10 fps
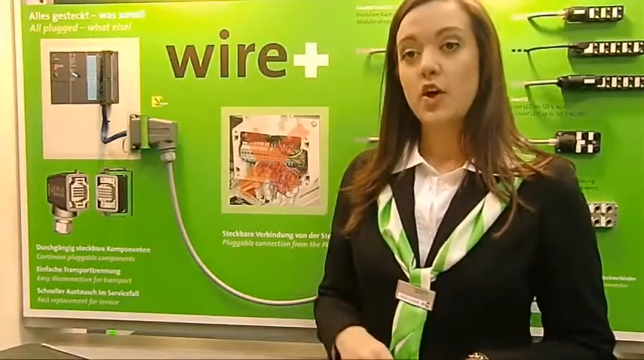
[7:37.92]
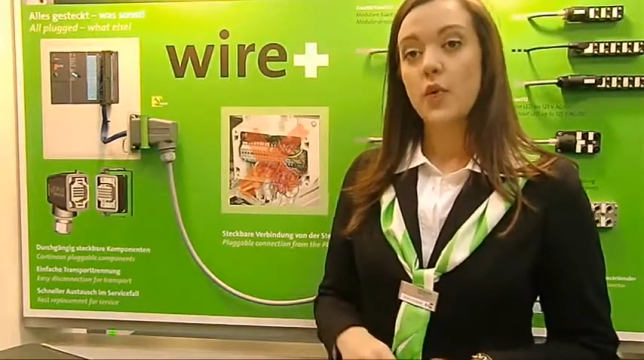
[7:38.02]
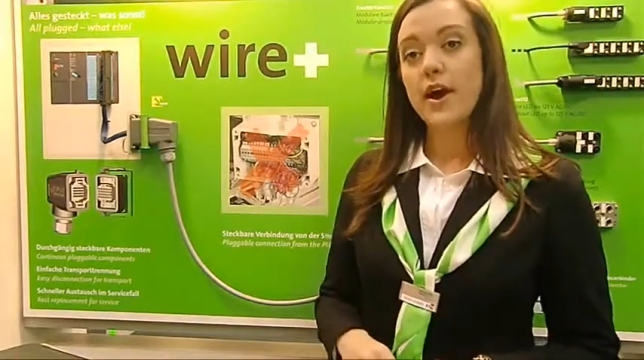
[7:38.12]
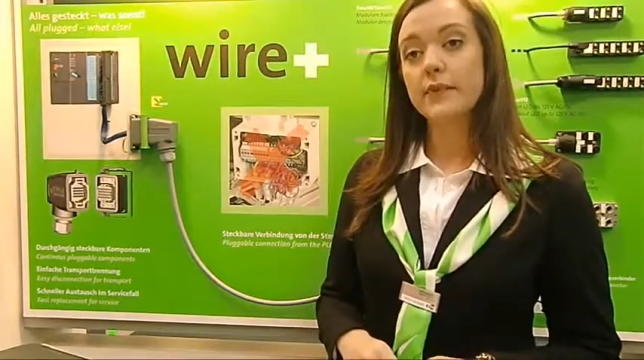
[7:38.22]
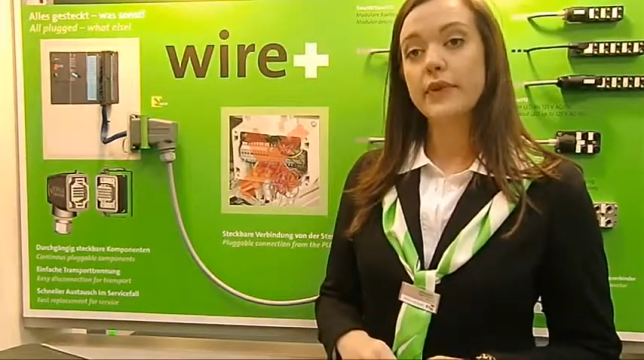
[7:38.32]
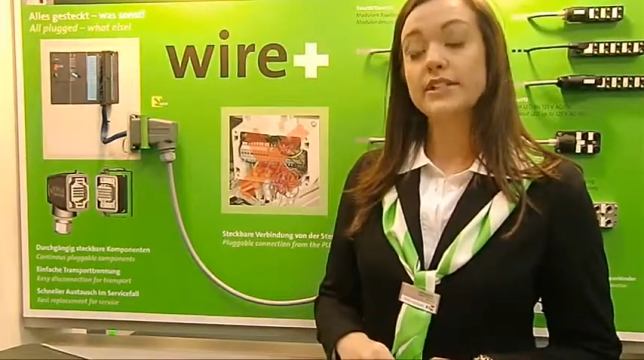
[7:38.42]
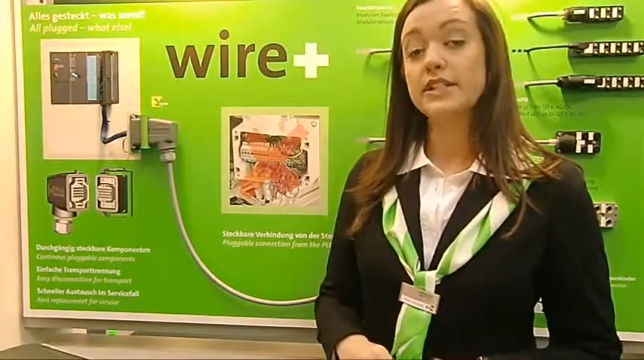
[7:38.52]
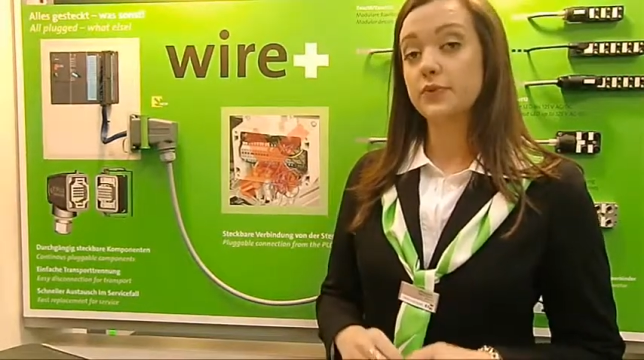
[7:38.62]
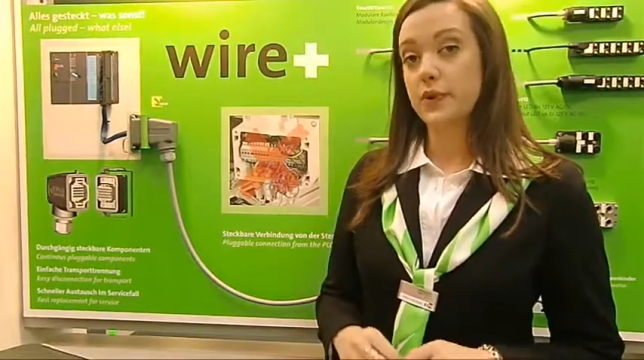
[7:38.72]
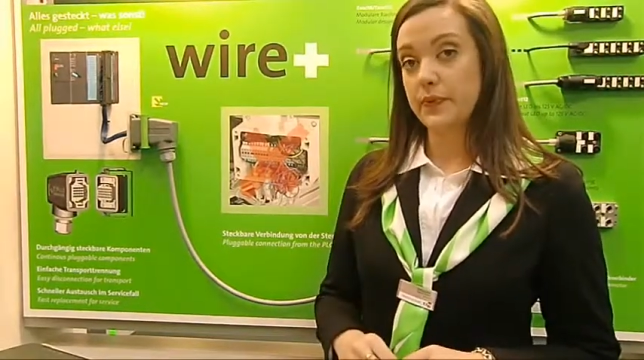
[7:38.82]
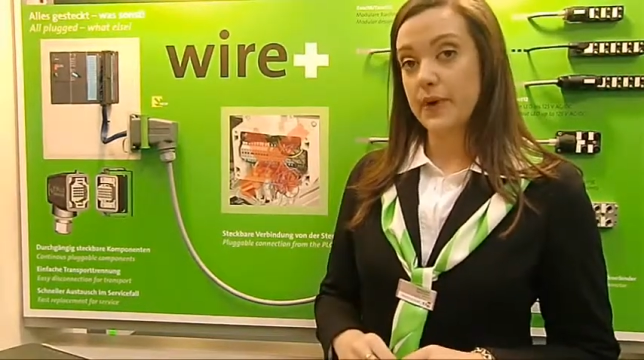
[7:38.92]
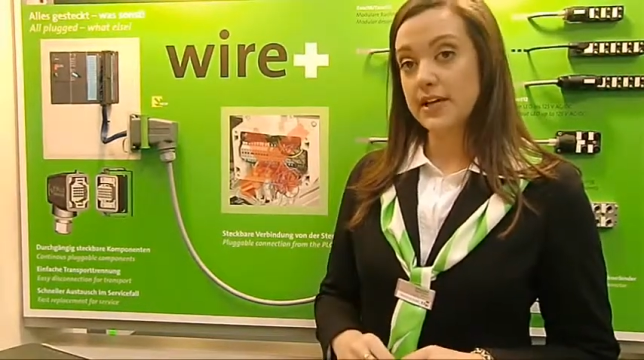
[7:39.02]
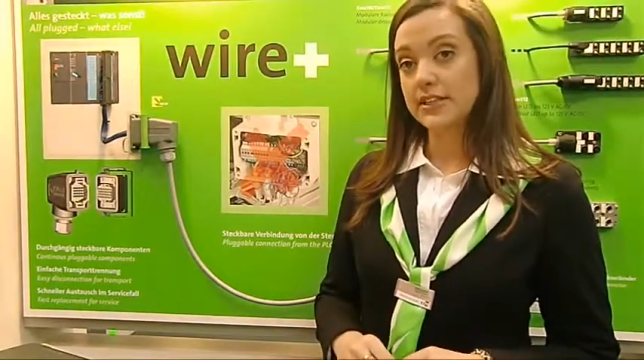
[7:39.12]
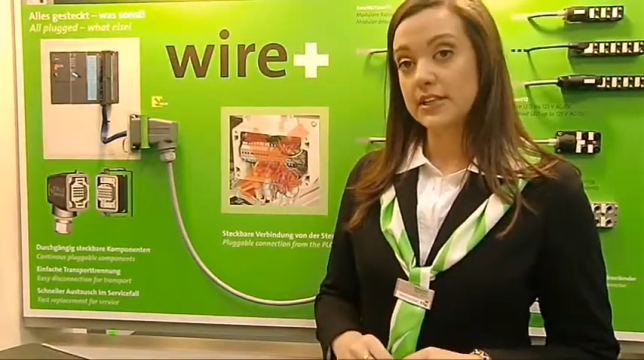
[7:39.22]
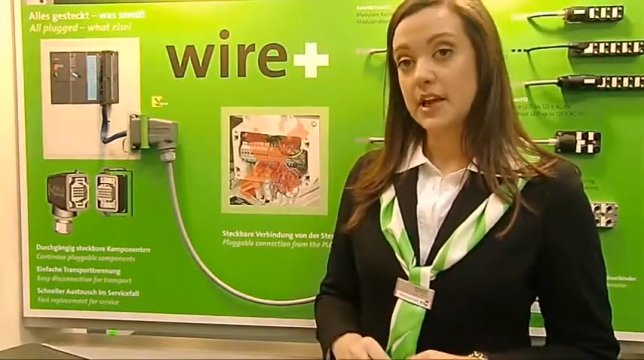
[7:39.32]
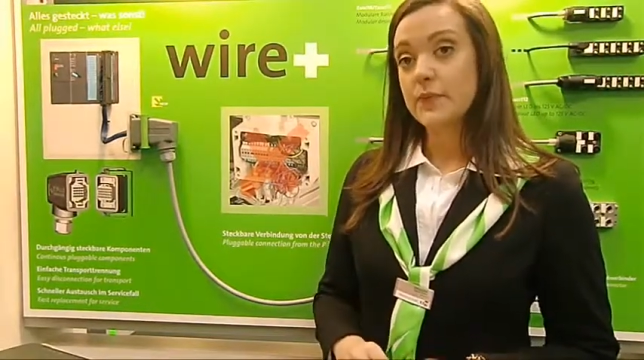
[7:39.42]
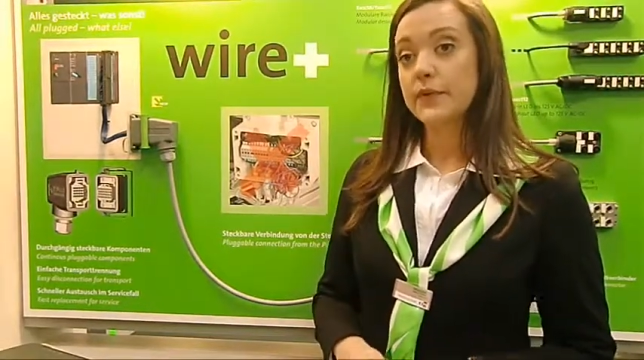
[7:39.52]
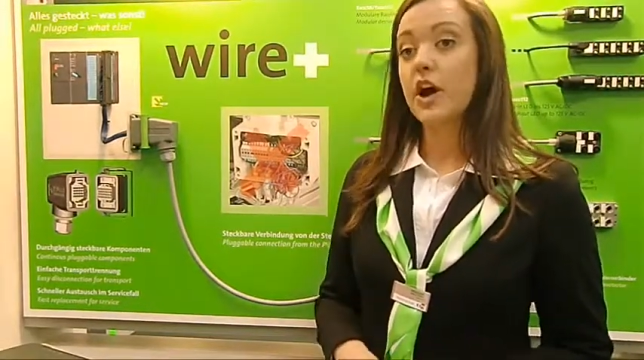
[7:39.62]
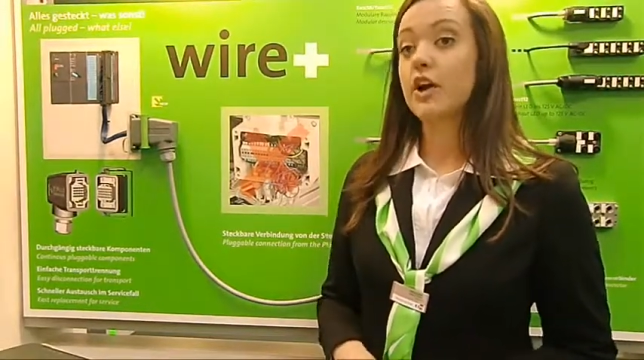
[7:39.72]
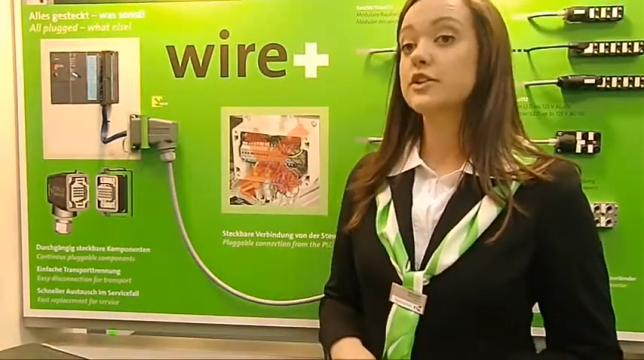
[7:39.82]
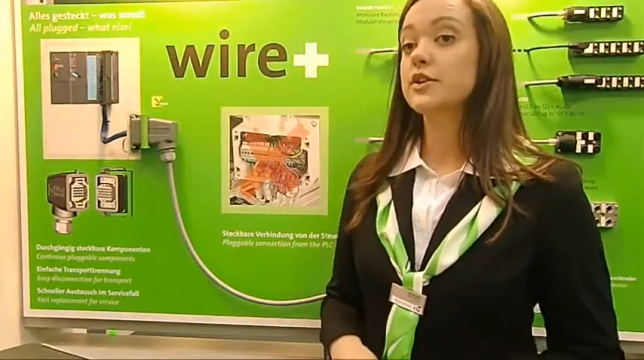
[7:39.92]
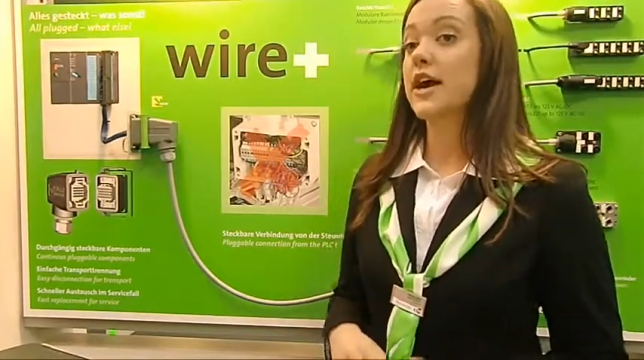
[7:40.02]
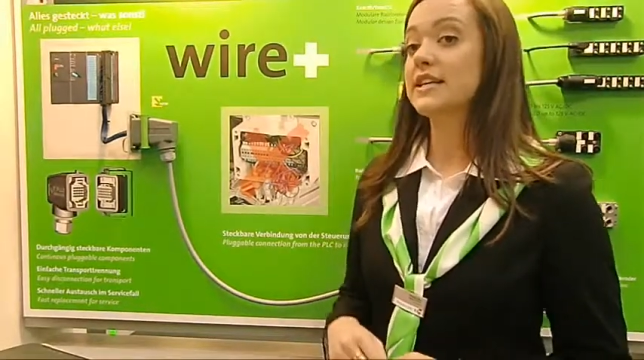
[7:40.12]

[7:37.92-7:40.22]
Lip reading: Wire Plus is robust, but it also